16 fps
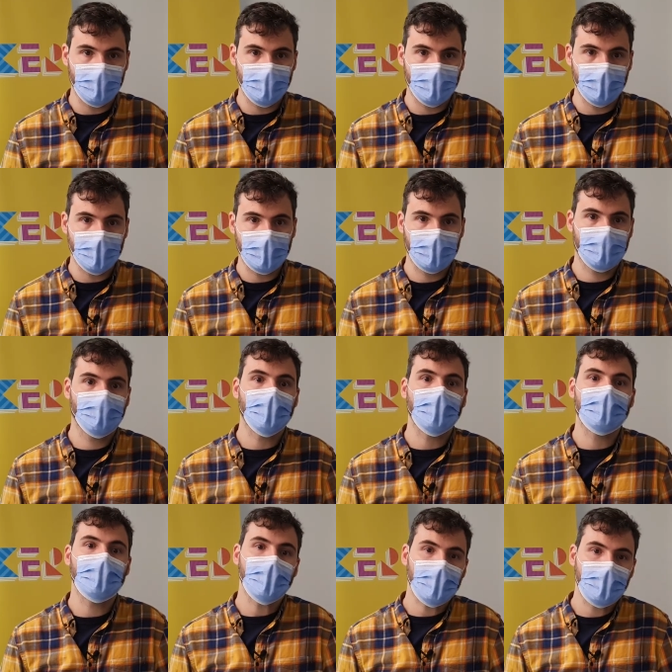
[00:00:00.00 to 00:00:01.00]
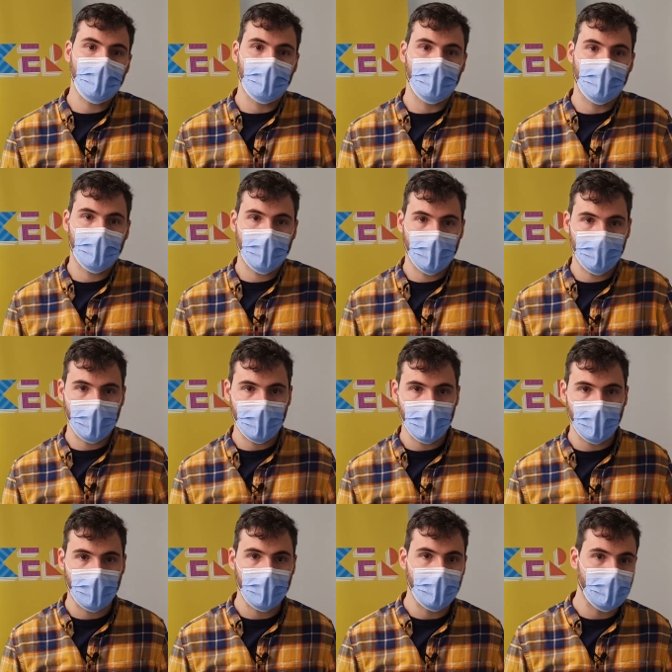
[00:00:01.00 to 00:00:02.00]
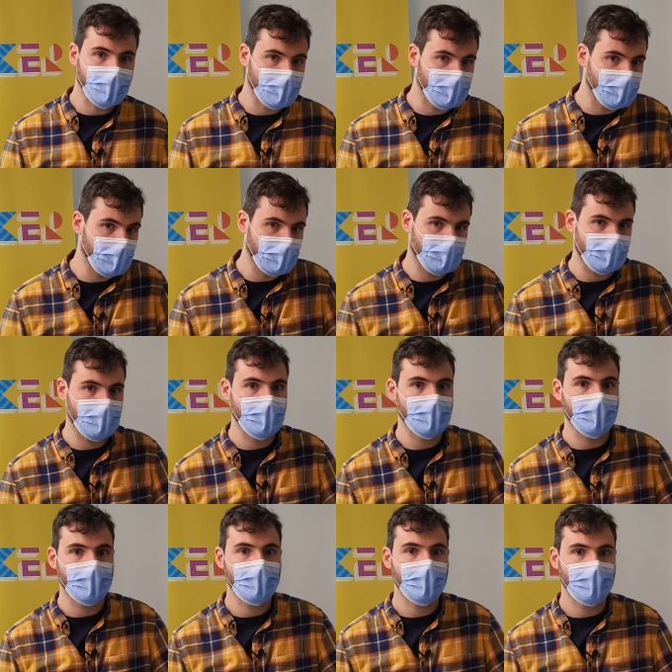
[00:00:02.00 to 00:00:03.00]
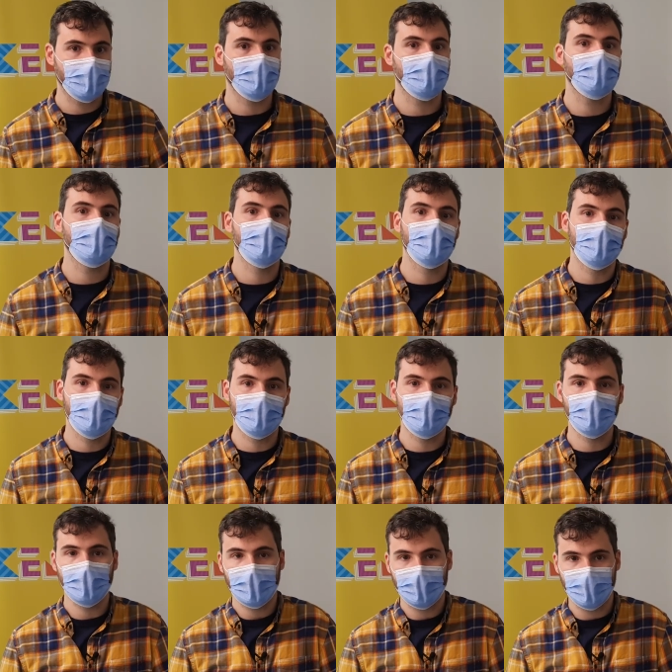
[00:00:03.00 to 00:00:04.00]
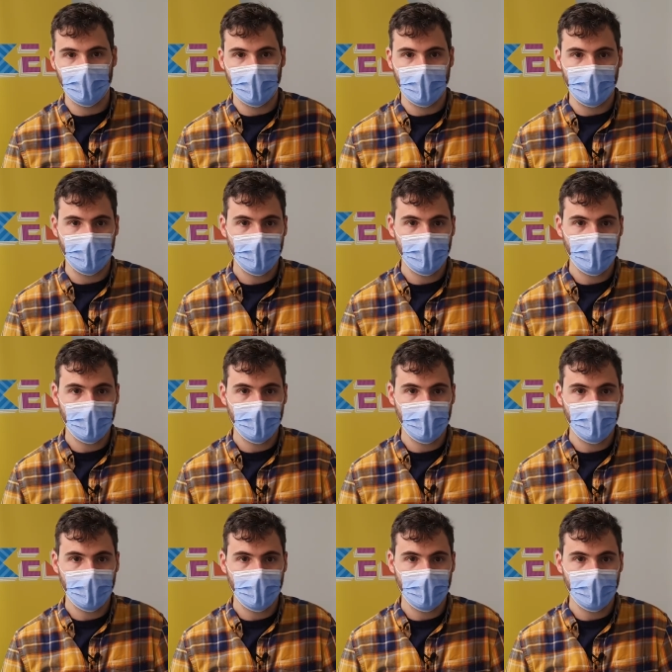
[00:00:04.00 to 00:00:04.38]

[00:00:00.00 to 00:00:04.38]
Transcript: Well, this particular Epilogue Helix laser cutter has a CO2 laser in it.